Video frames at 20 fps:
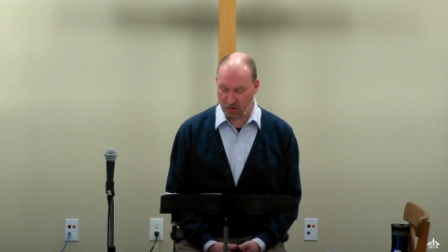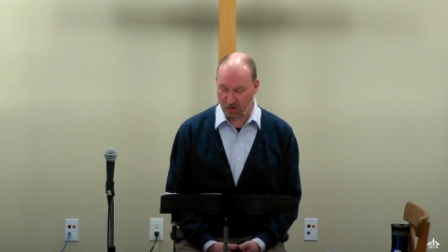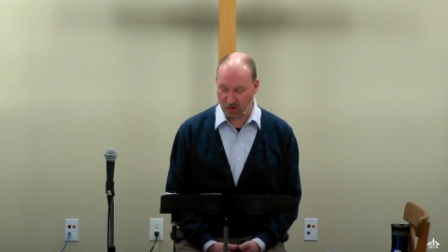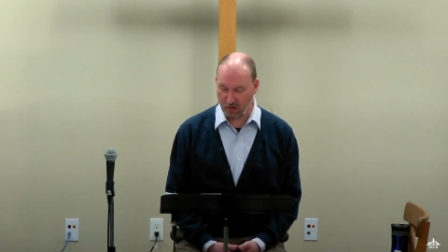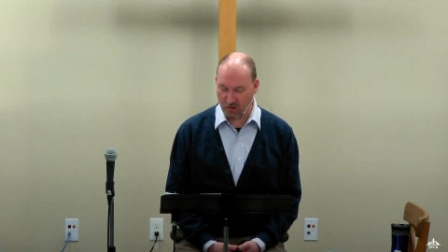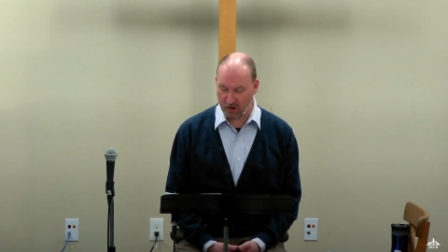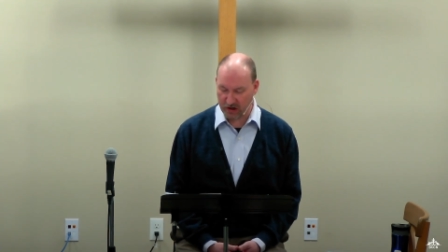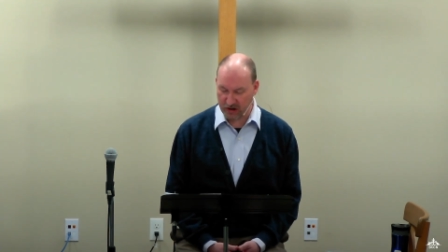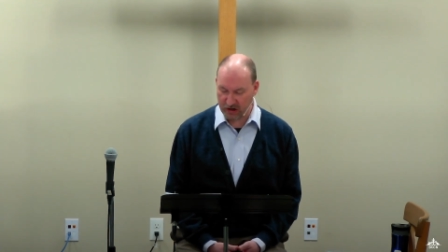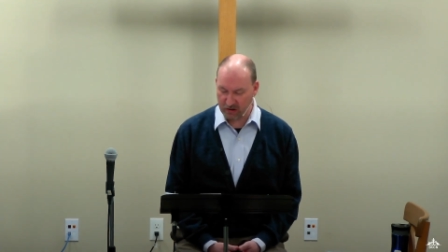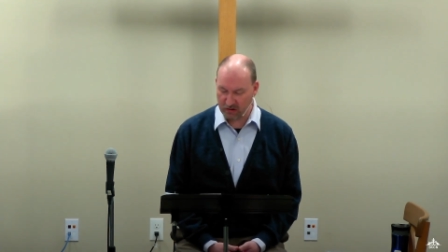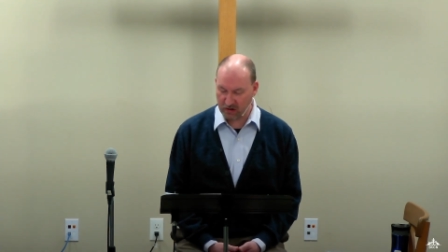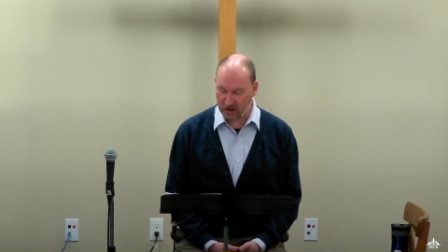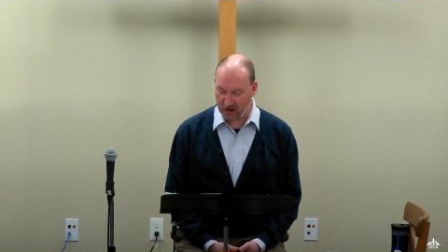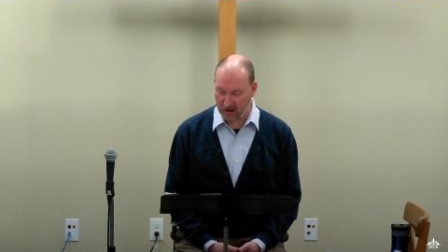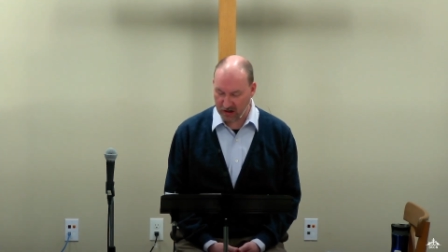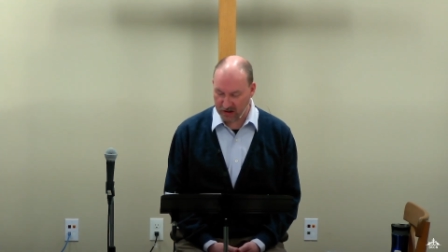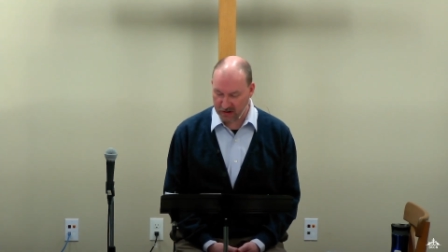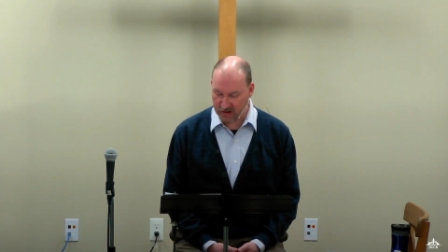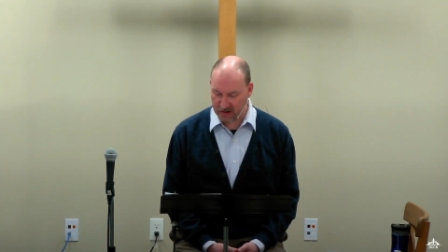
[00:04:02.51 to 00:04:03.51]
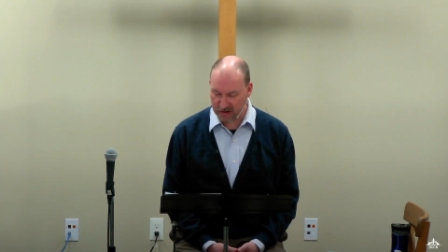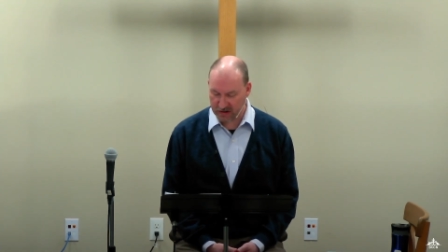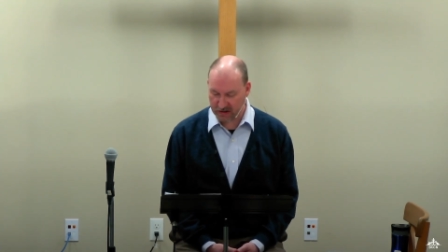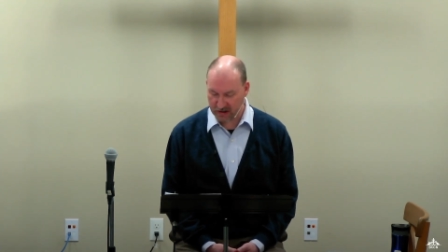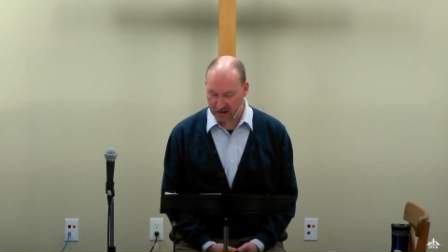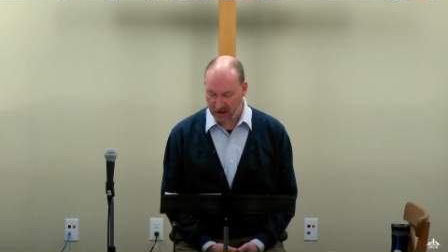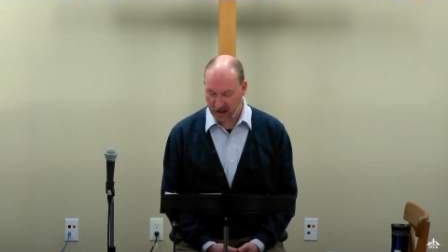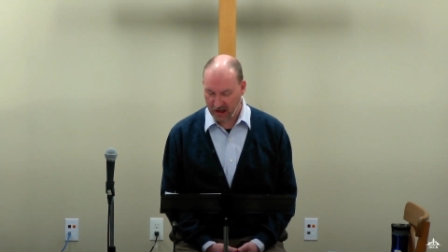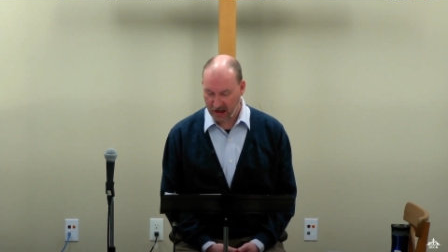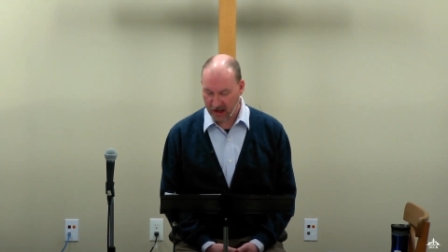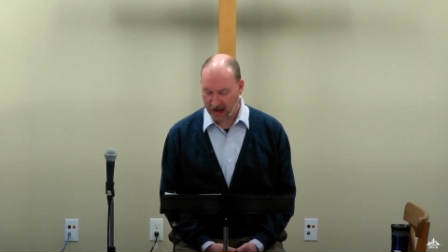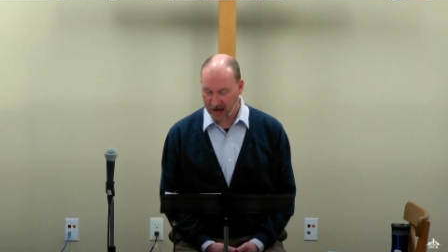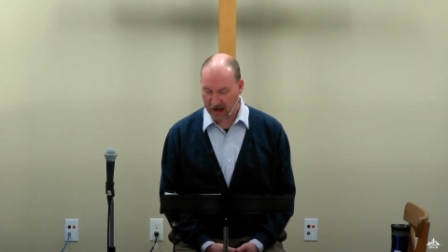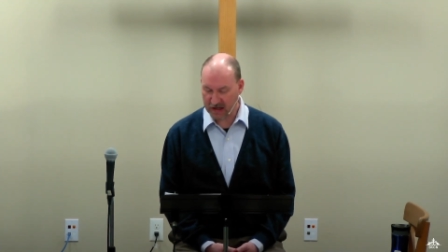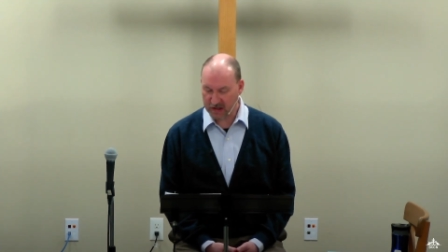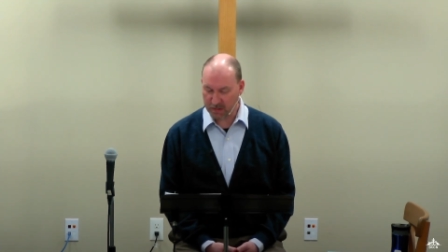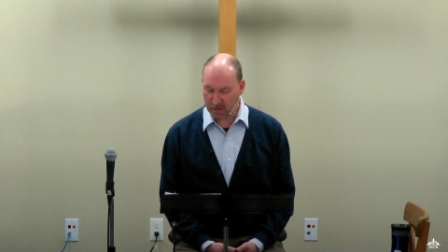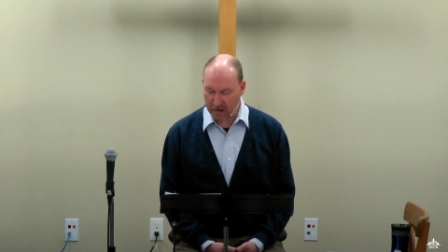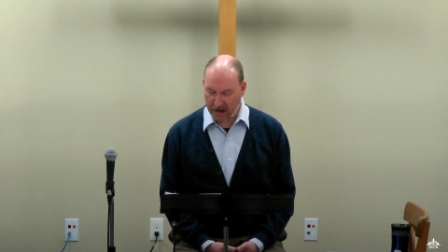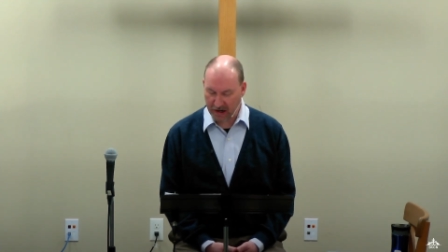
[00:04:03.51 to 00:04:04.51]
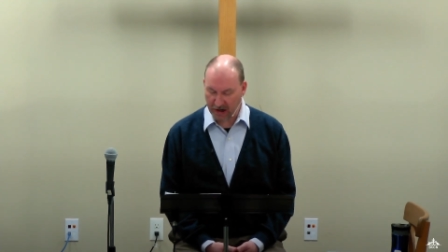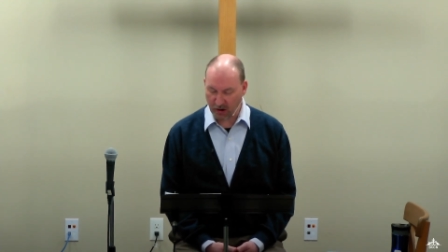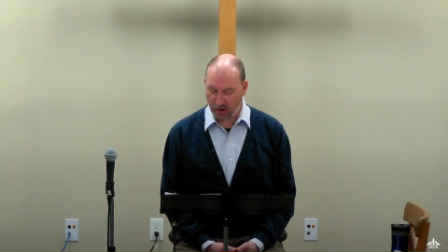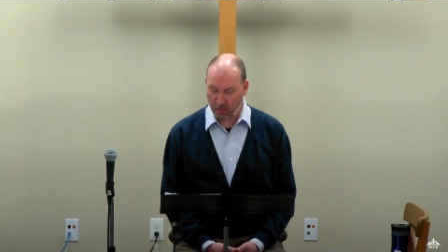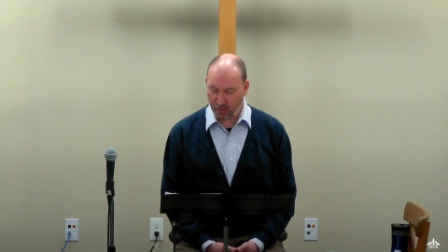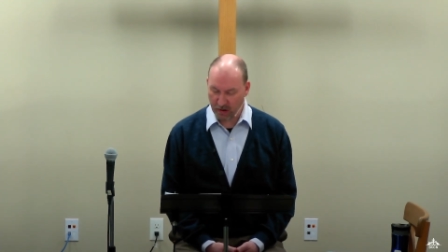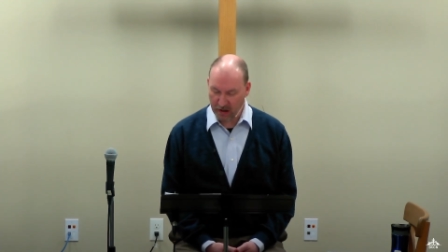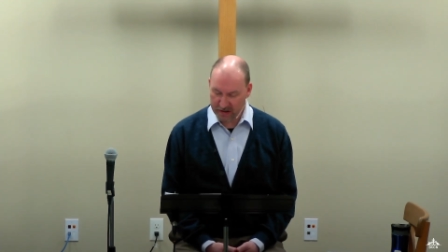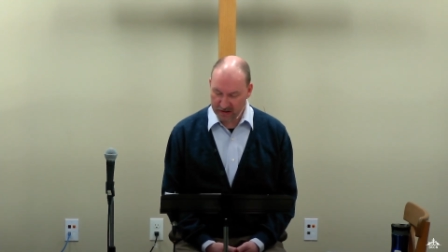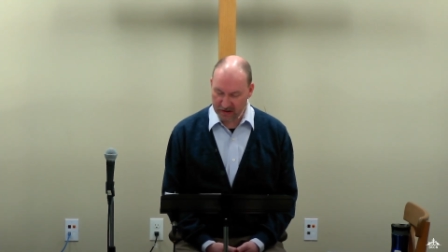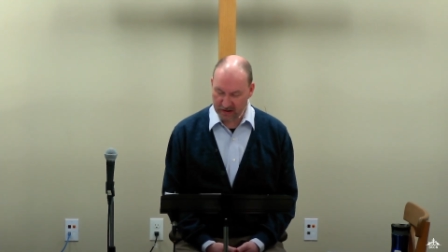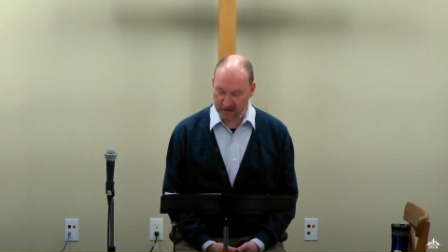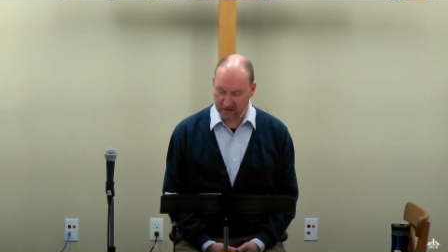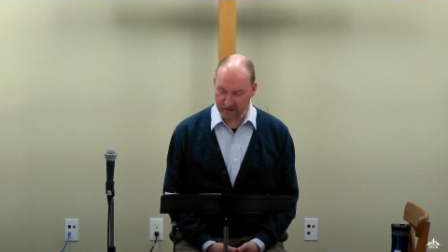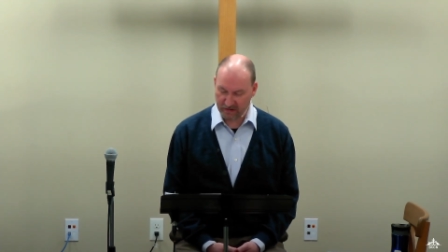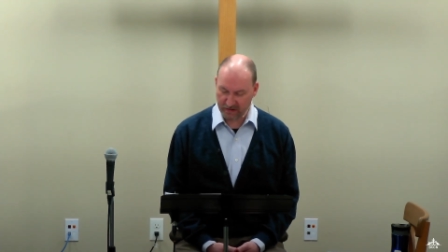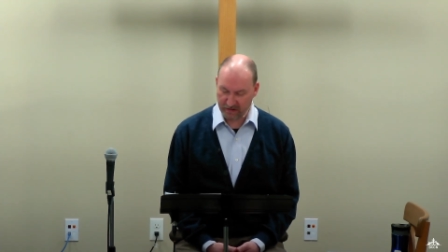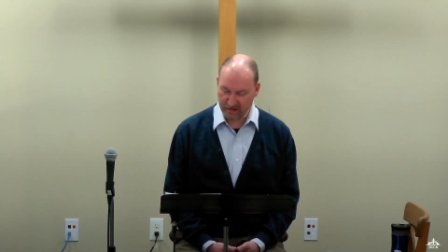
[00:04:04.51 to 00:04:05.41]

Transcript: or Unionists as being oppressive.